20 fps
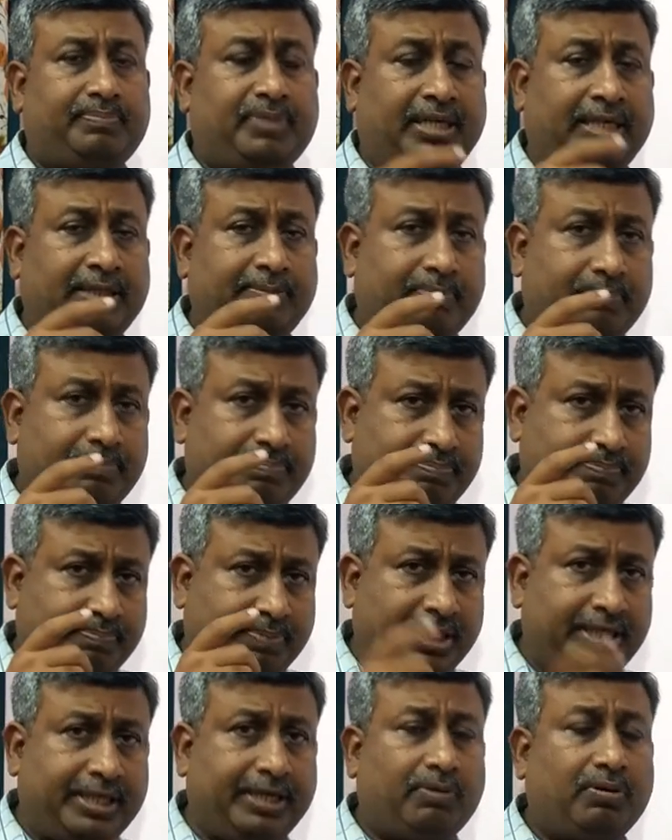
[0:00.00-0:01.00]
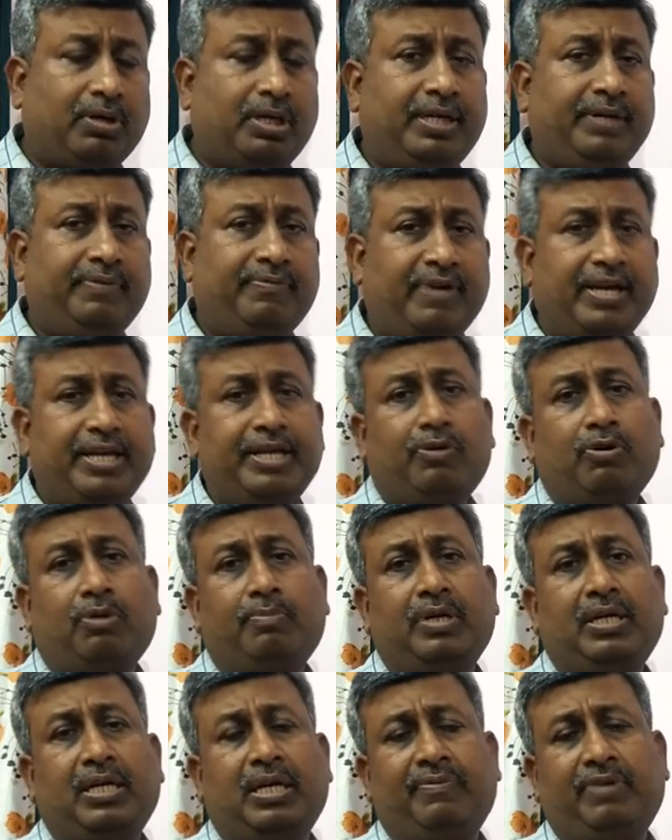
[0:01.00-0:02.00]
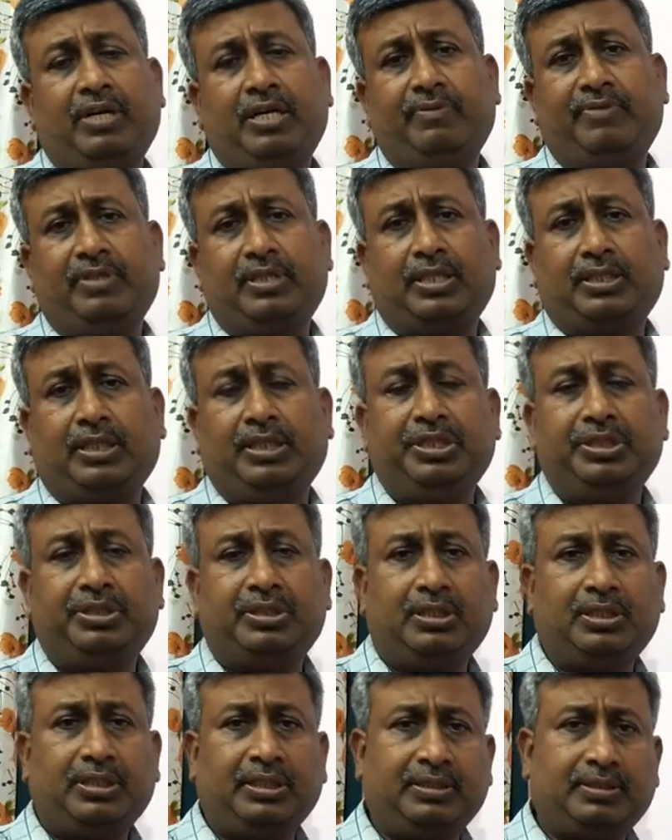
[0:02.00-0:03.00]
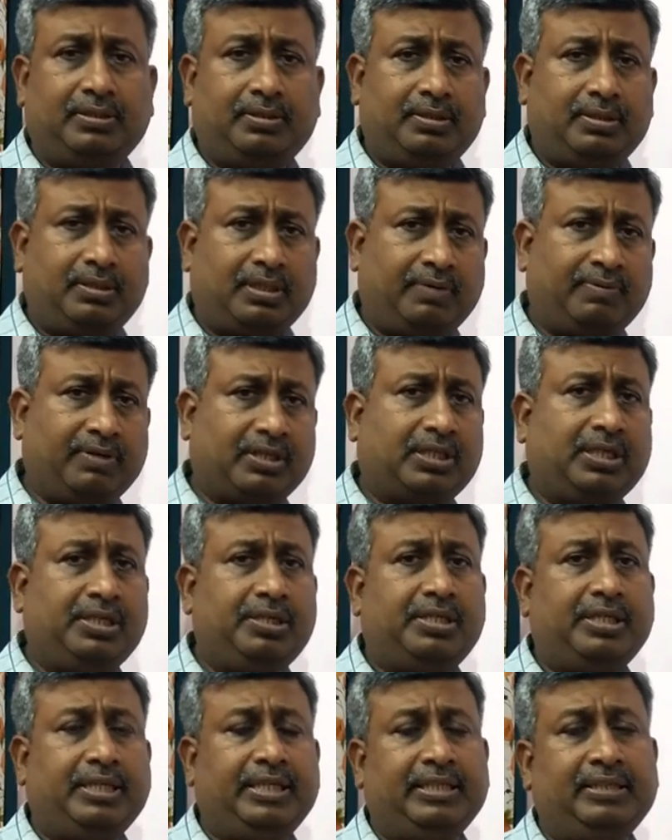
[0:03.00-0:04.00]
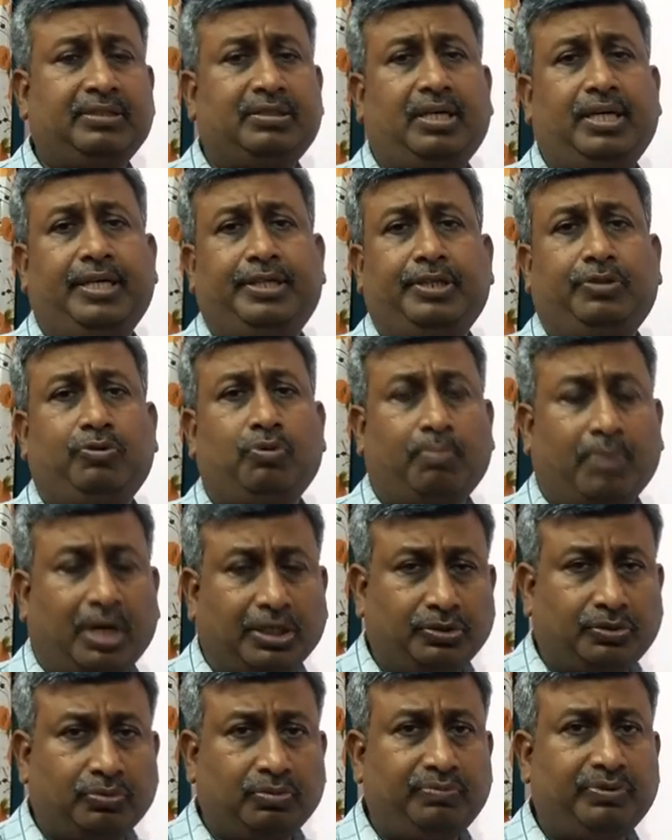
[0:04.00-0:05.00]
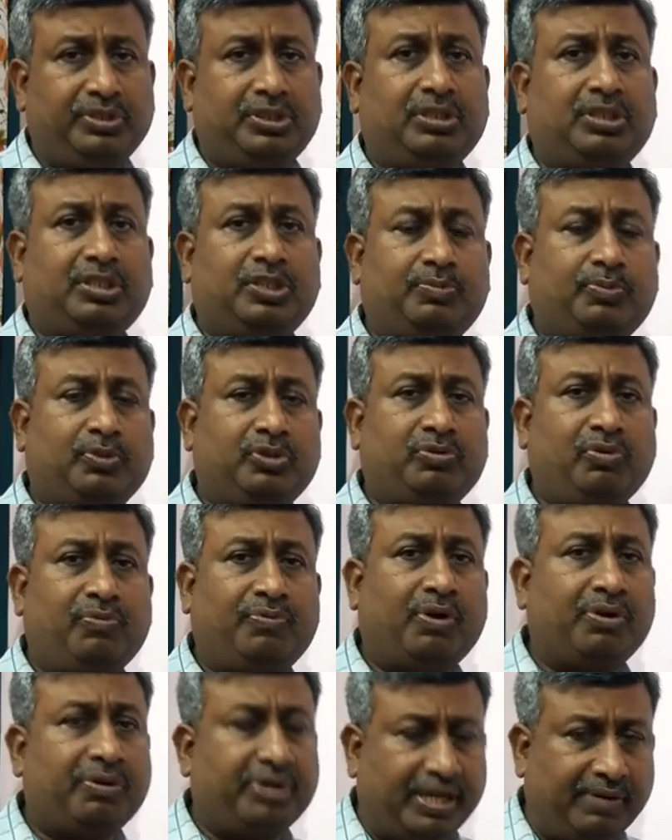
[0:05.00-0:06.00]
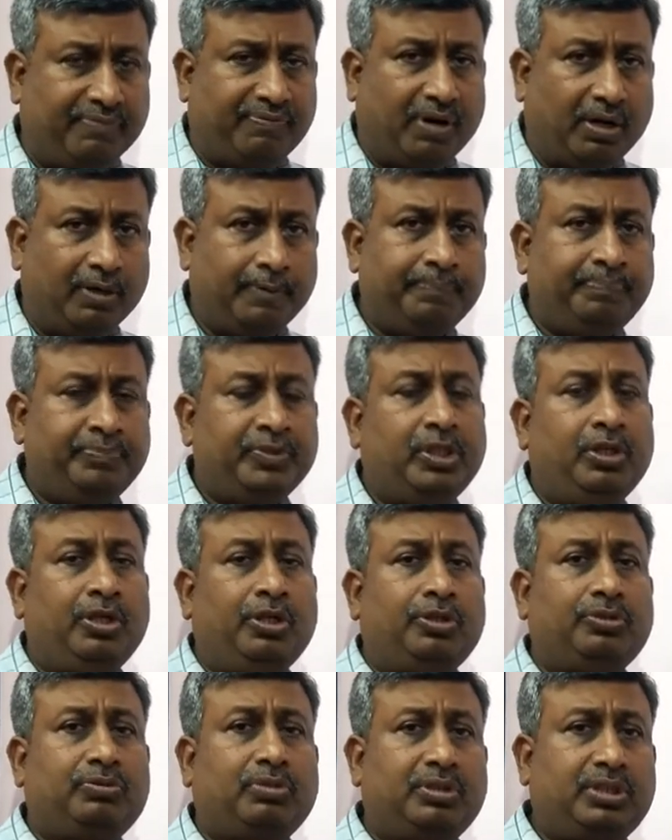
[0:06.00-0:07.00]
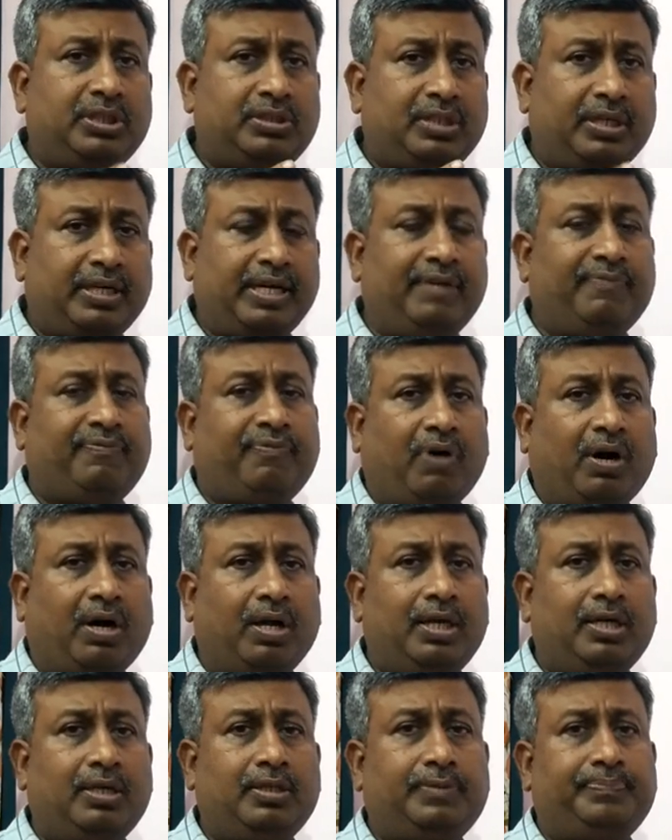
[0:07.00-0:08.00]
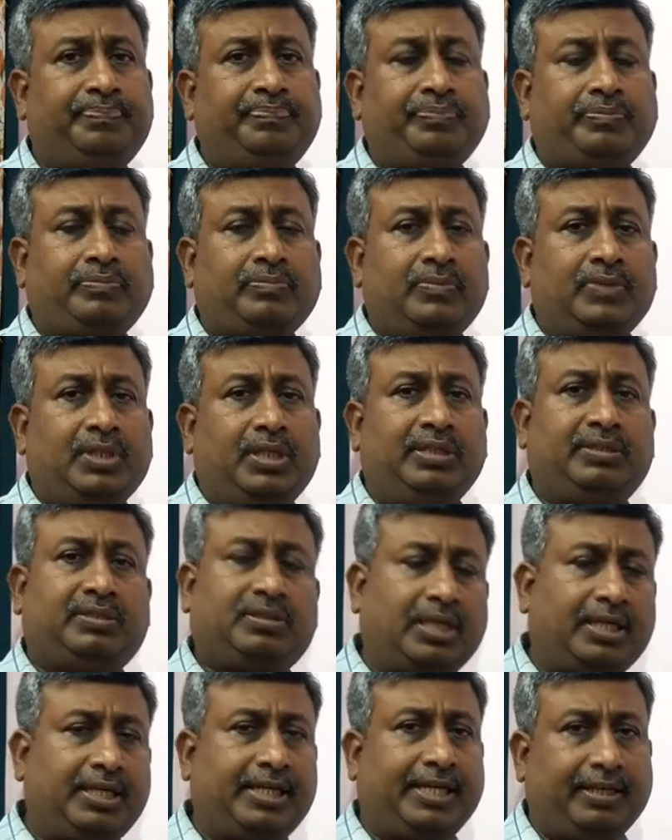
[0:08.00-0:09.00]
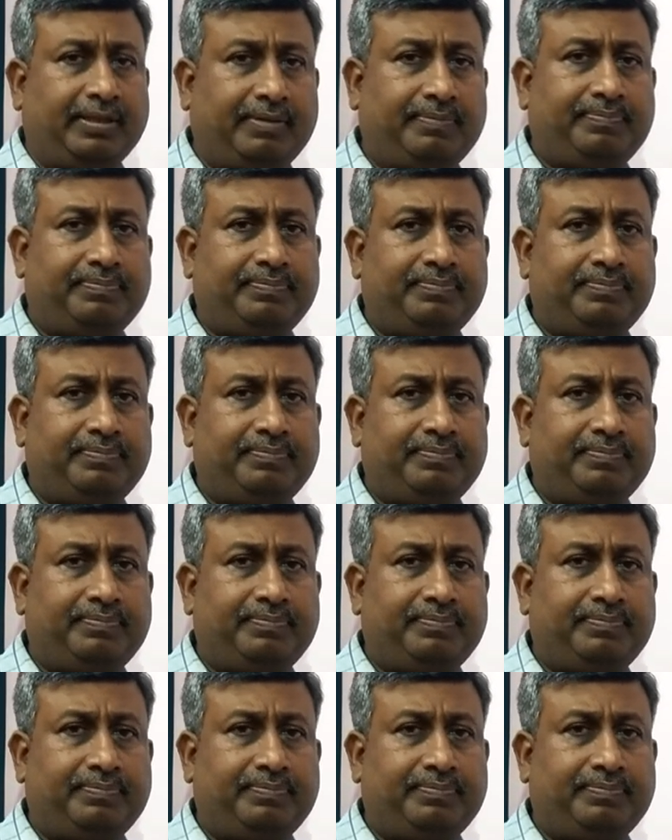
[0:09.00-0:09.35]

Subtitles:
And particularly very common aberrant weather condition in our country is related to monsoon, which is responsible for rainfall. So this rainfall is certain,